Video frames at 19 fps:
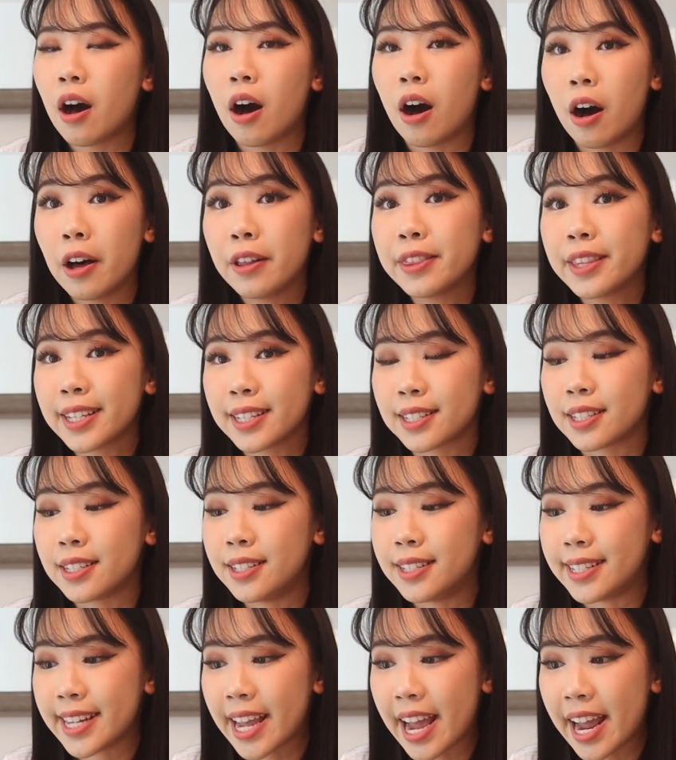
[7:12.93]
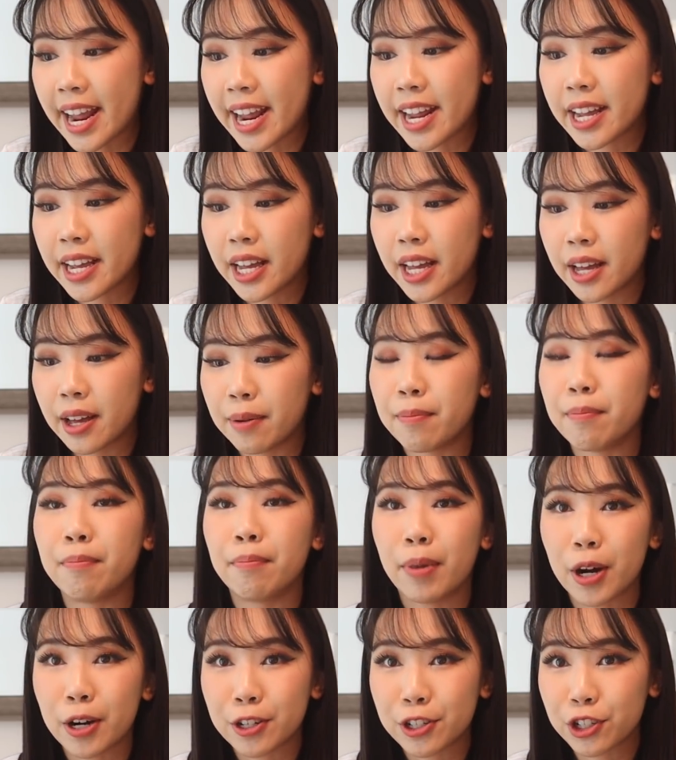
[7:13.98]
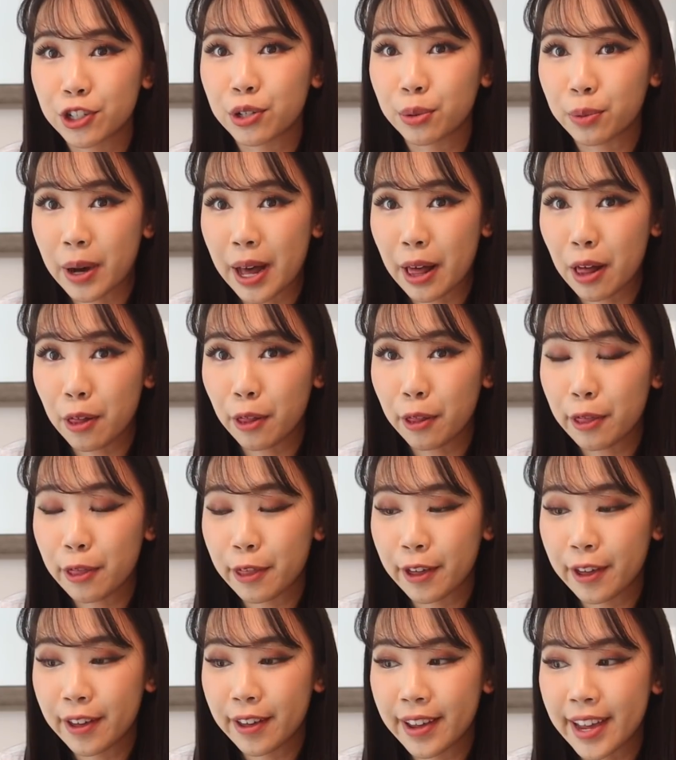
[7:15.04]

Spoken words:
On this day, March 12th,